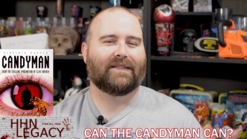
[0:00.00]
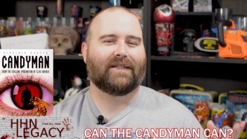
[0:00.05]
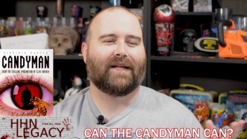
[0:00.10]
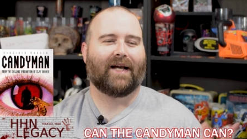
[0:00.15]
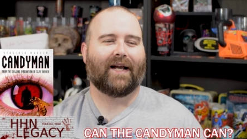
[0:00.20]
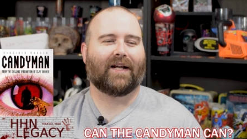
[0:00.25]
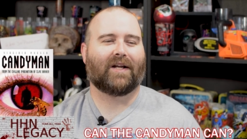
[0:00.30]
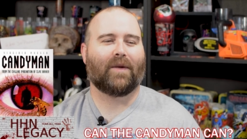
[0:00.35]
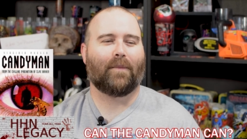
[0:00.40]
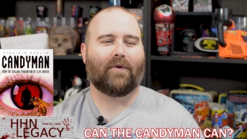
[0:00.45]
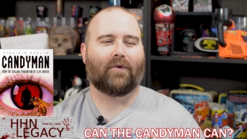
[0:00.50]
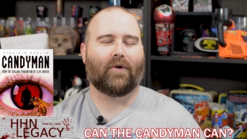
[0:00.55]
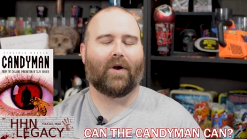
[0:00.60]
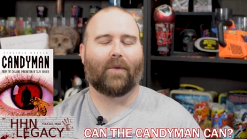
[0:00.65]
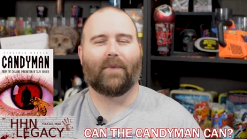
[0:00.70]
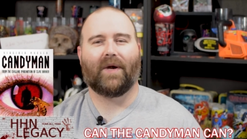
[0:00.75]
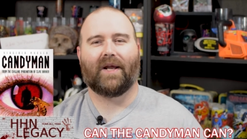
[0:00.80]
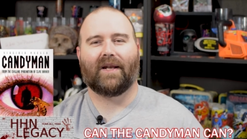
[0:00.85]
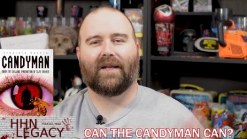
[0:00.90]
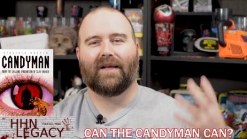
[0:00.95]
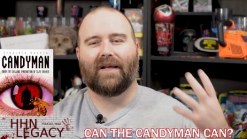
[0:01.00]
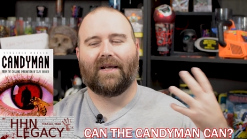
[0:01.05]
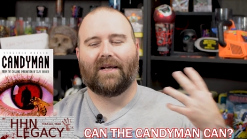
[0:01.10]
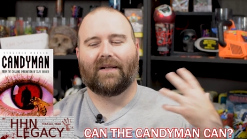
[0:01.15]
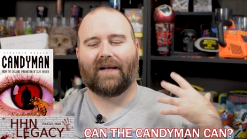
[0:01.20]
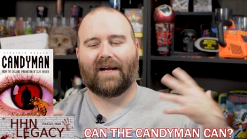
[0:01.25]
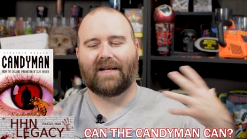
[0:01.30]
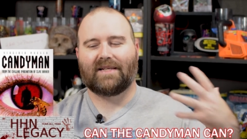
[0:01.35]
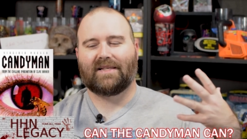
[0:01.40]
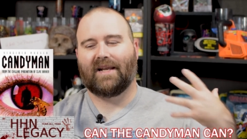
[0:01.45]
I could be wrong. But
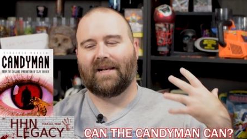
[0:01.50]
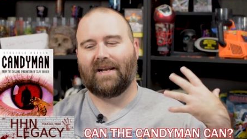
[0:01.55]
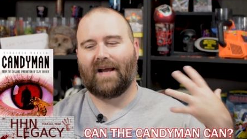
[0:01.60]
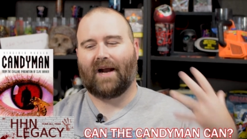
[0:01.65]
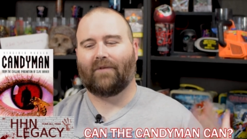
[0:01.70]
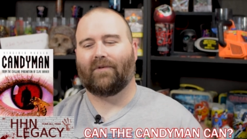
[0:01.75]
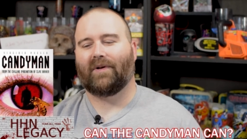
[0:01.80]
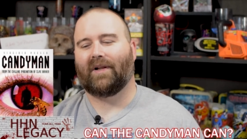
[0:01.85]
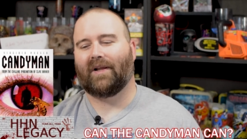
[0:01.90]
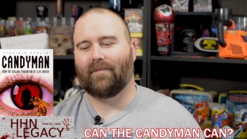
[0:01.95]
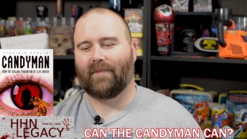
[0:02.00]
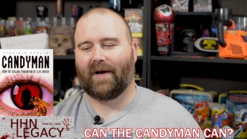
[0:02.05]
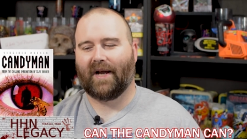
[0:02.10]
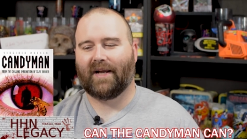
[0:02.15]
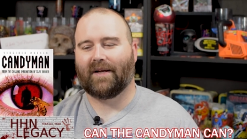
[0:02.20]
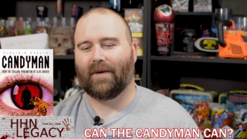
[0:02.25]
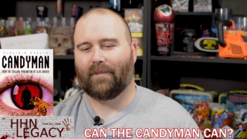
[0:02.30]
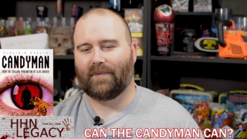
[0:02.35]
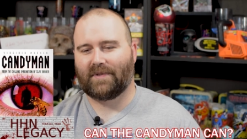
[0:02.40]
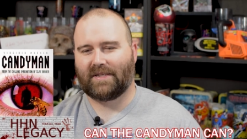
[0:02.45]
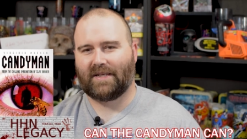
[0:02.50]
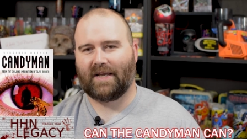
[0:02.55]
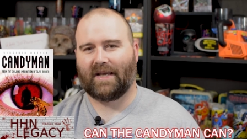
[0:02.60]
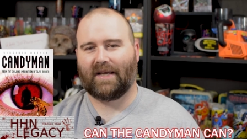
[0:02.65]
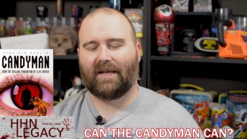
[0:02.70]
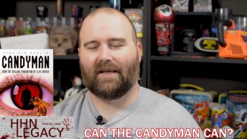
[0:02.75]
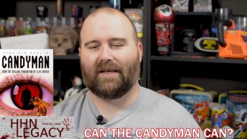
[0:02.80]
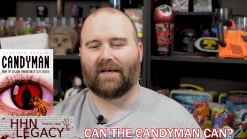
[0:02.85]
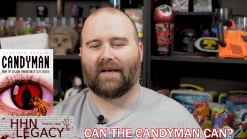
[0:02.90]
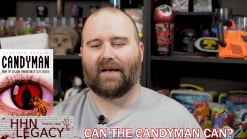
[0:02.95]
like I said, not really my cup of
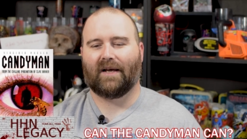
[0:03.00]
tea.